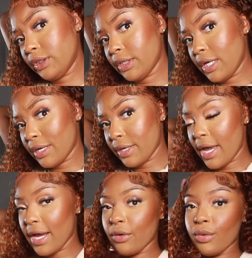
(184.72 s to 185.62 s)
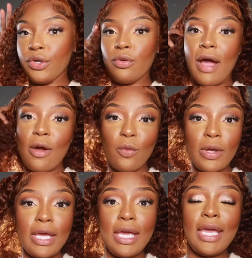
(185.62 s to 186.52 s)
yeah i had to redo my
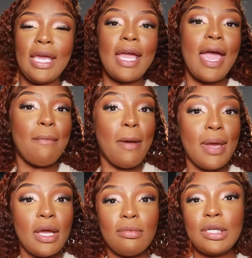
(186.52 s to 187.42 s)
wig had my makeup